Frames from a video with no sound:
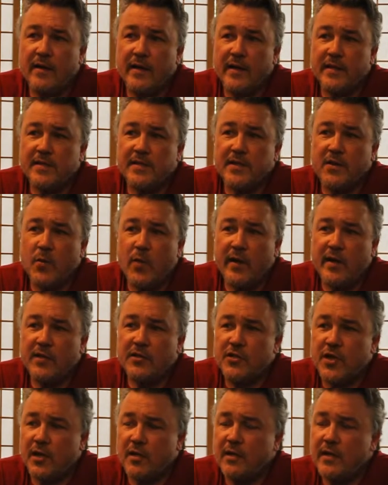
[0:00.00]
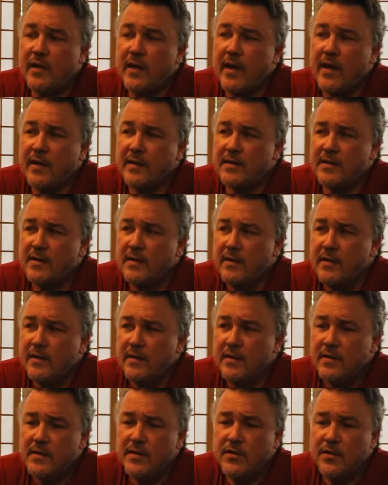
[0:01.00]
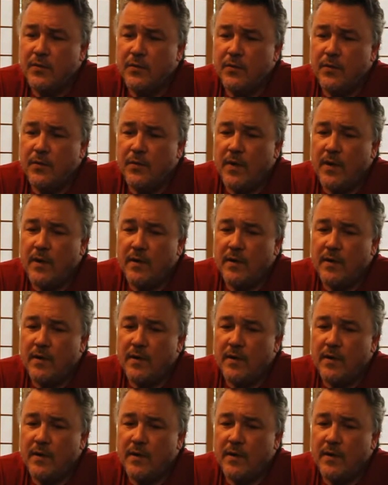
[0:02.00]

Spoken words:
it's quite a juggling act to